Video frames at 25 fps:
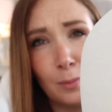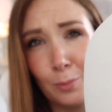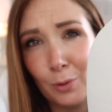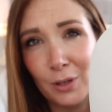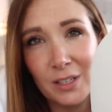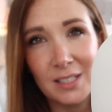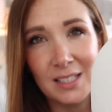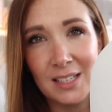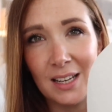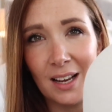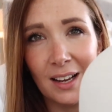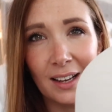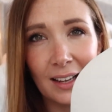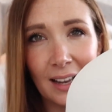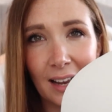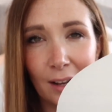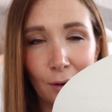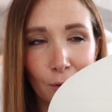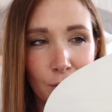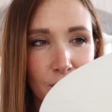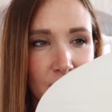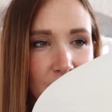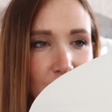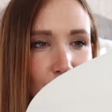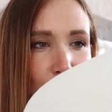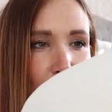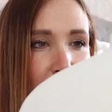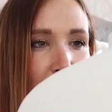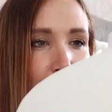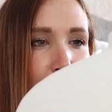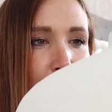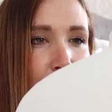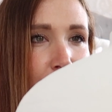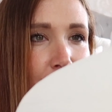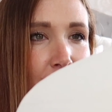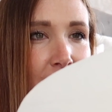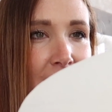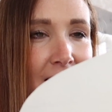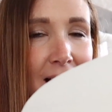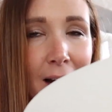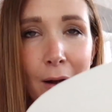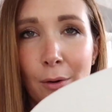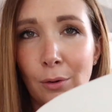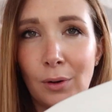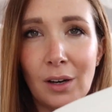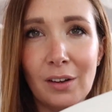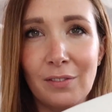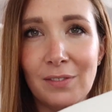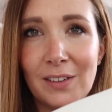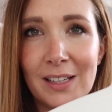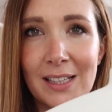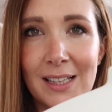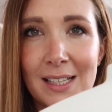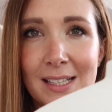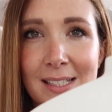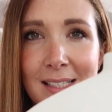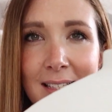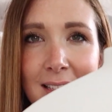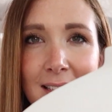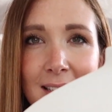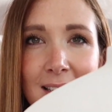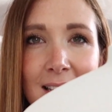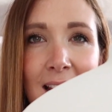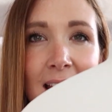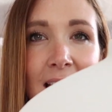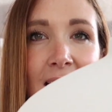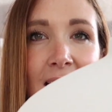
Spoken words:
pretty. I cannot describe how lovely this is,